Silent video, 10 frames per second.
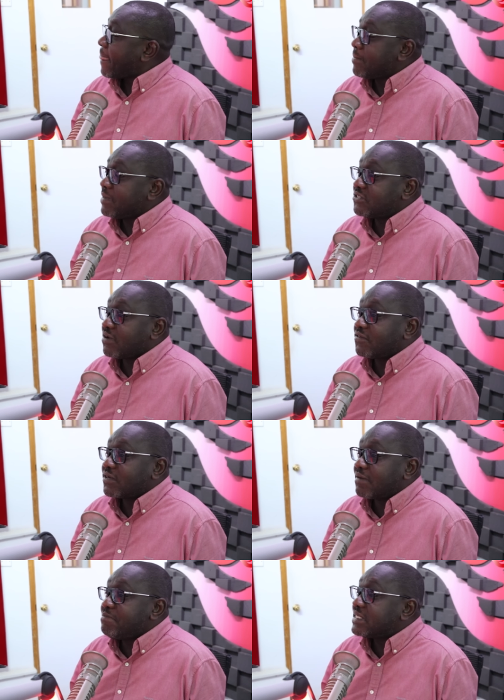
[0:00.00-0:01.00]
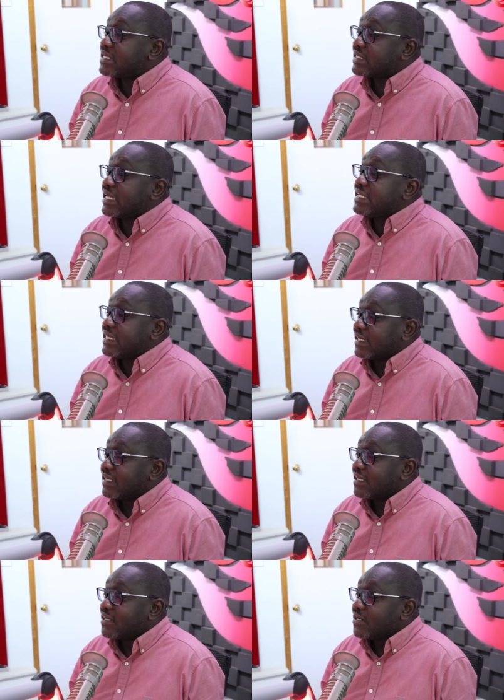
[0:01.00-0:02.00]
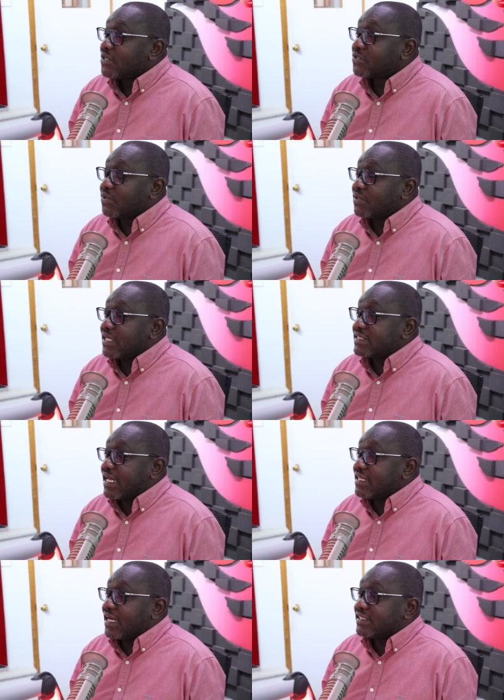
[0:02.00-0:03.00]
It means you have got a business idea. Mm -hmm. So there's nothing